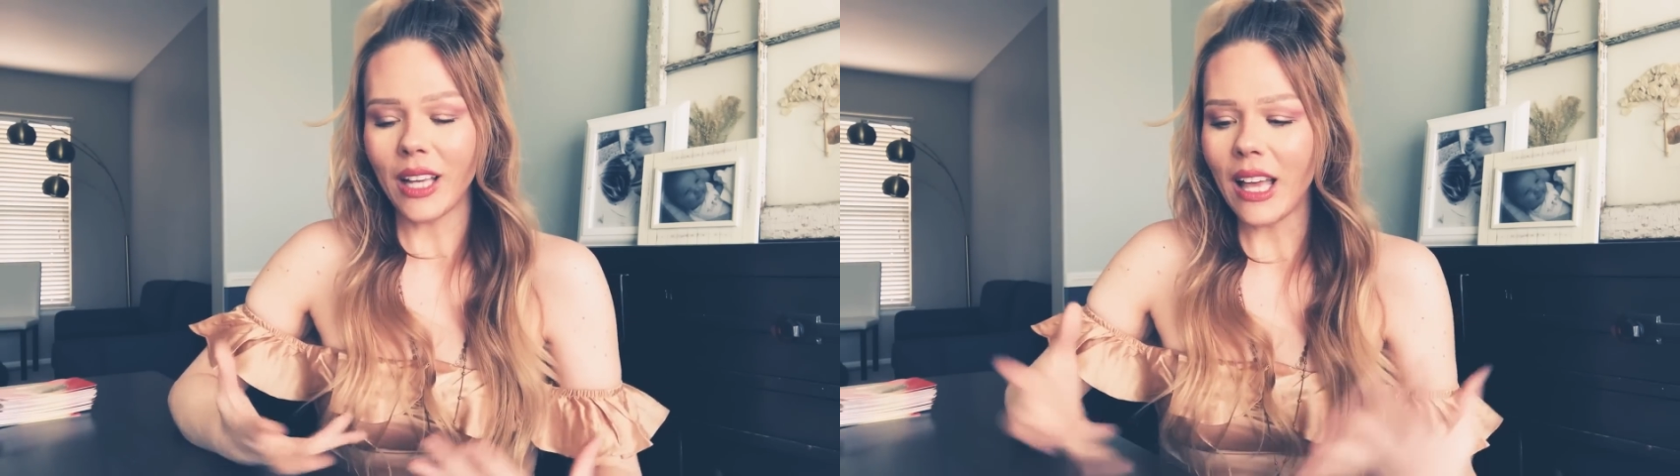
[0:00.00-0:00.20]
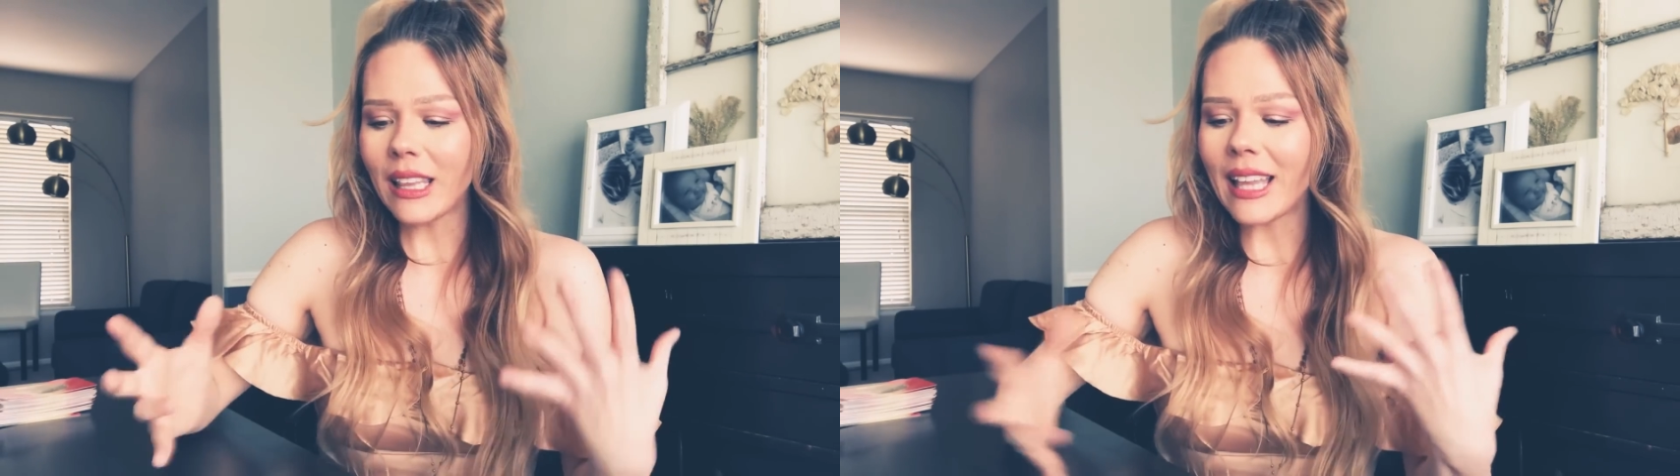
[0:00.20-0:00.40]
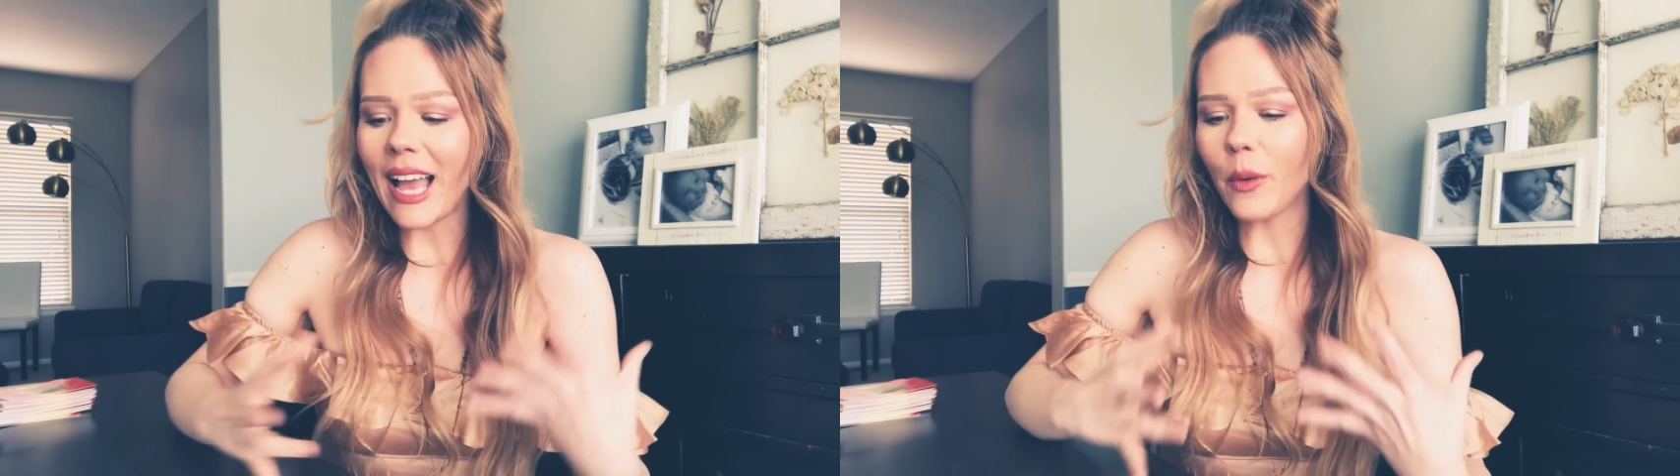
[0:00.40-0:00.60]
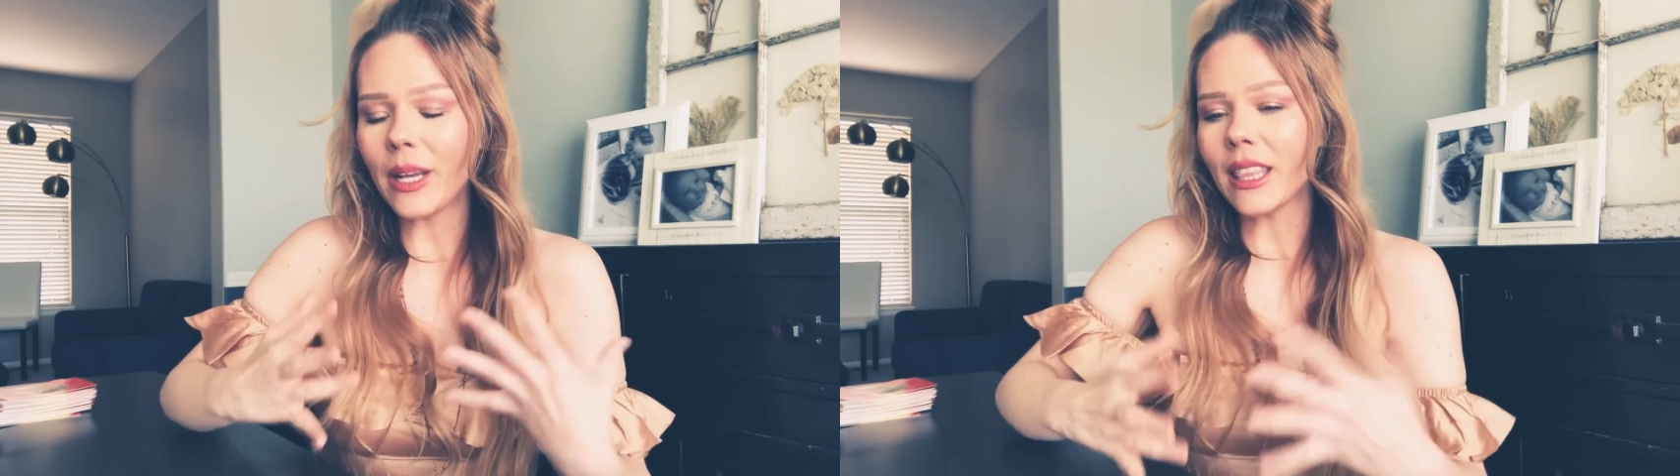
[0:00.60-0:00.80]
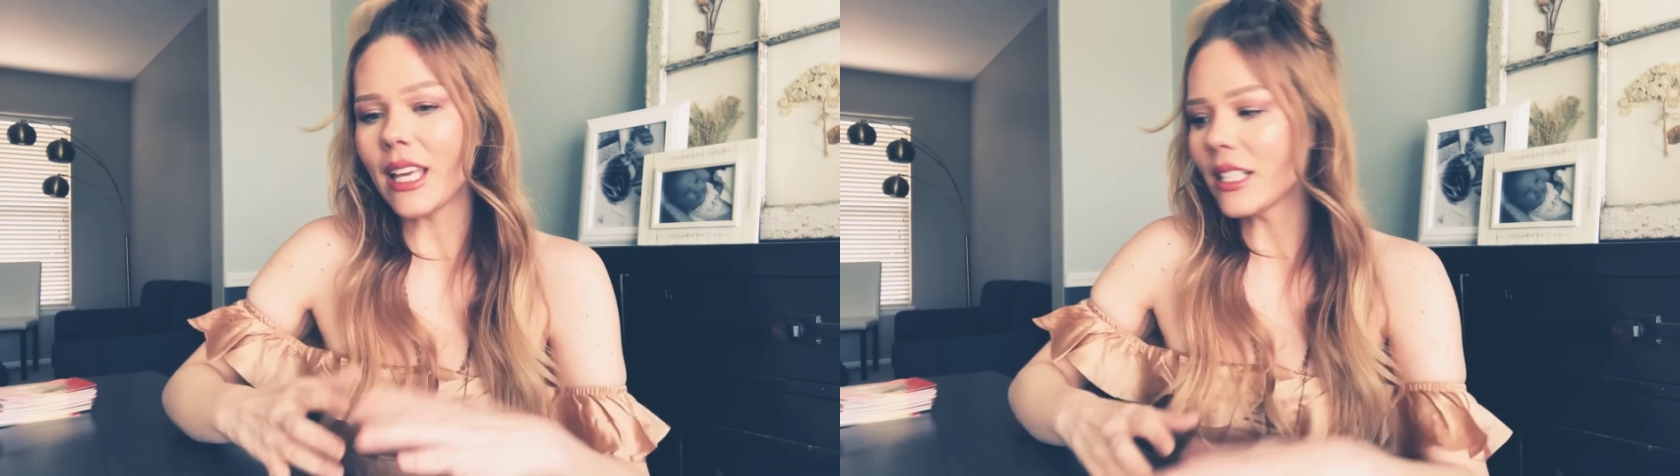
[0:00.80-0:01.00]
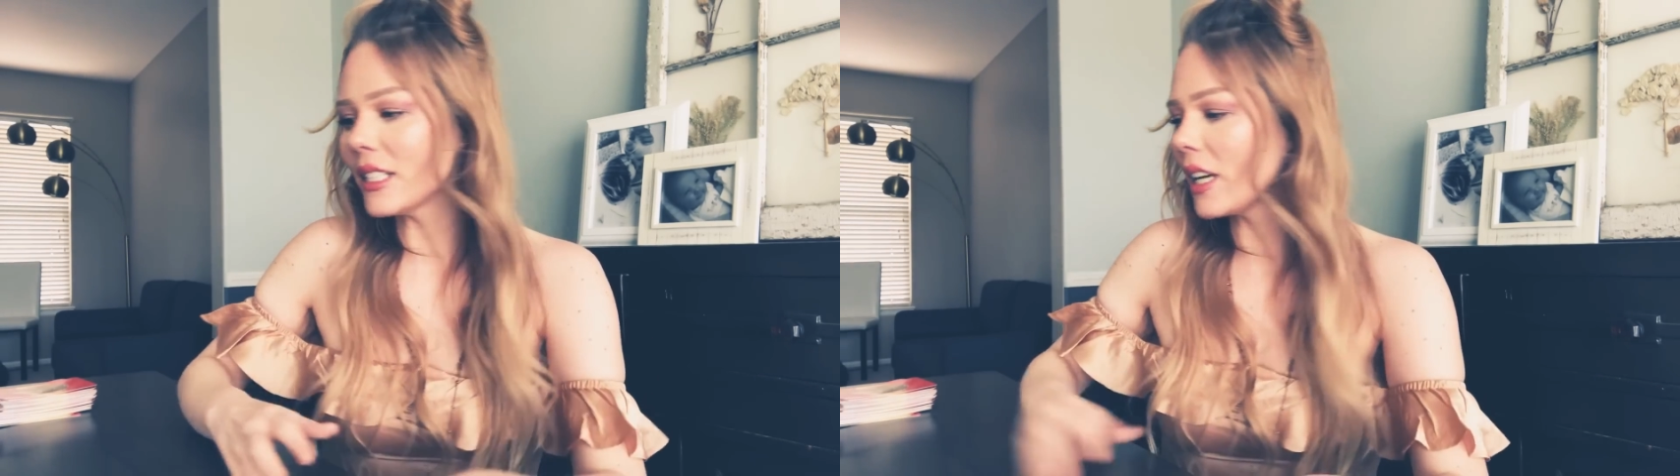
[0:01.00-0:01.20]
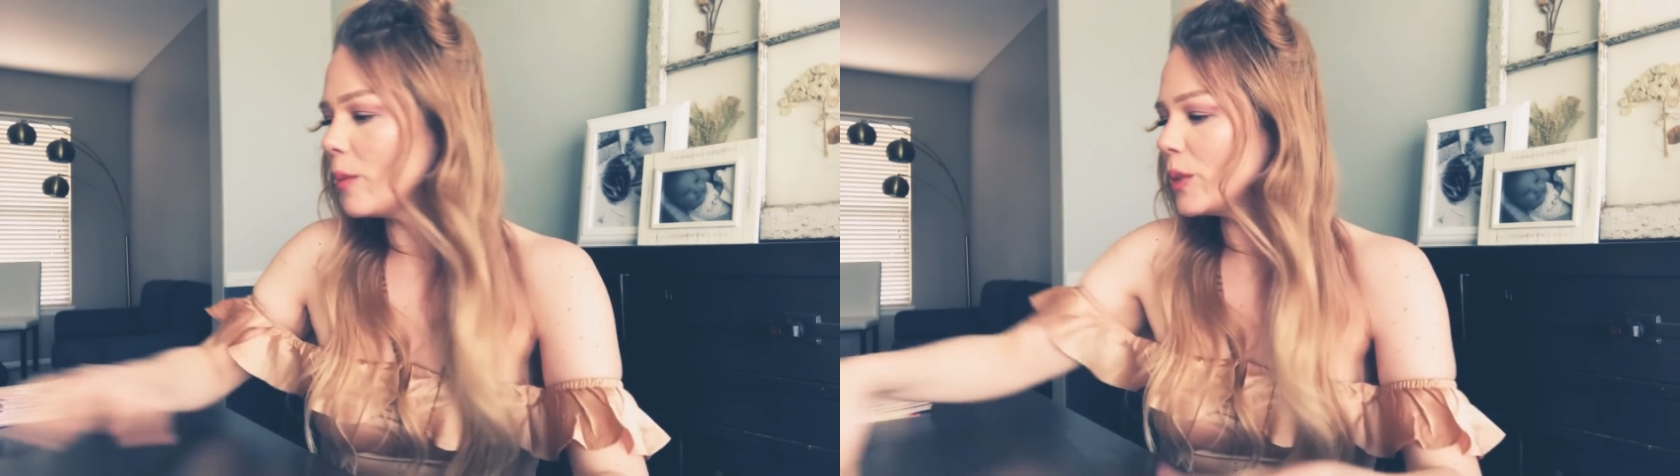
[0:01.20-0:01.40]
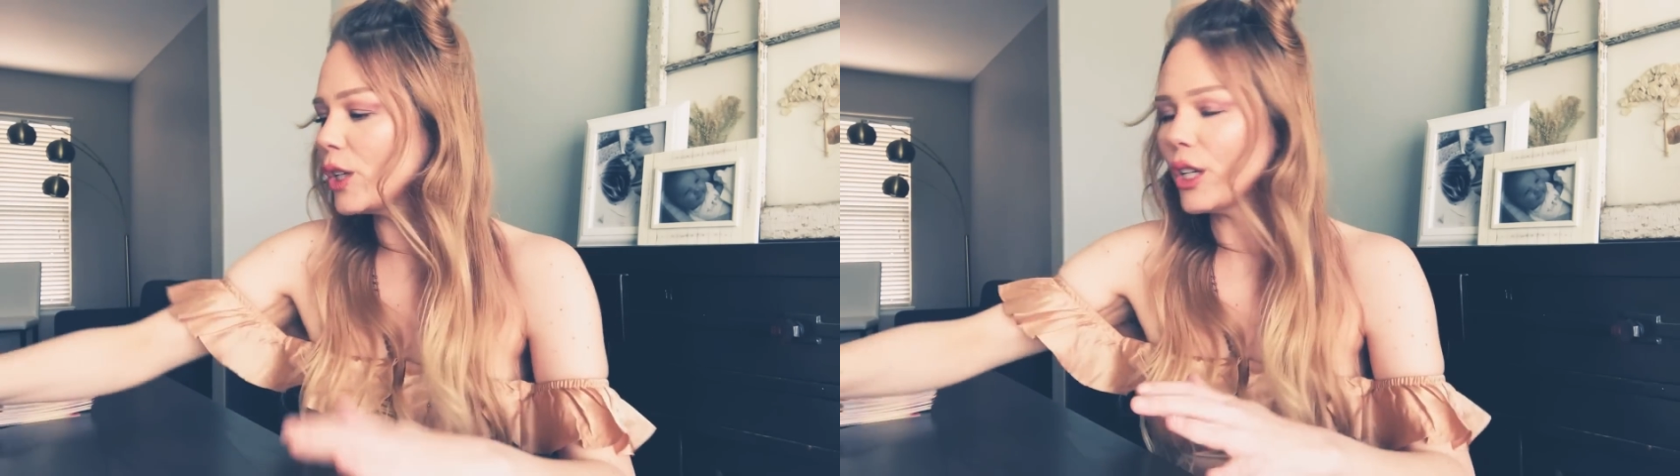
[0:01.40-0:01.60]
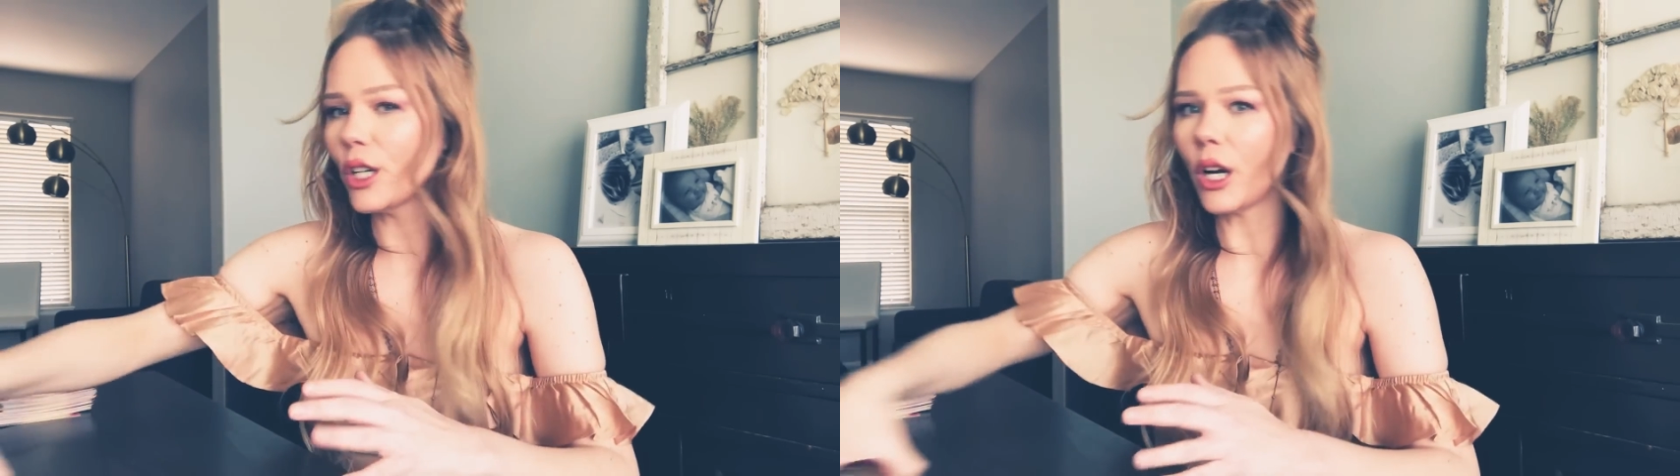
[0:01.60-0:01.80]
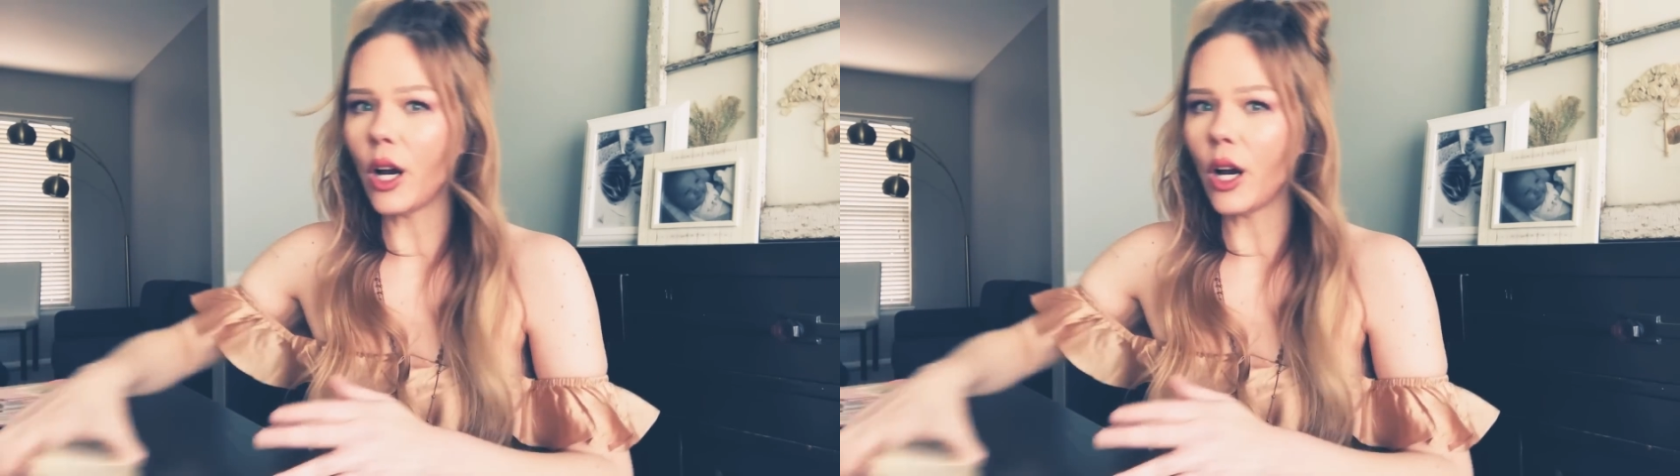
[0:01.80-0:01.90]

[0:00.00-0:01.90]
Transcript: allowing things to come to her.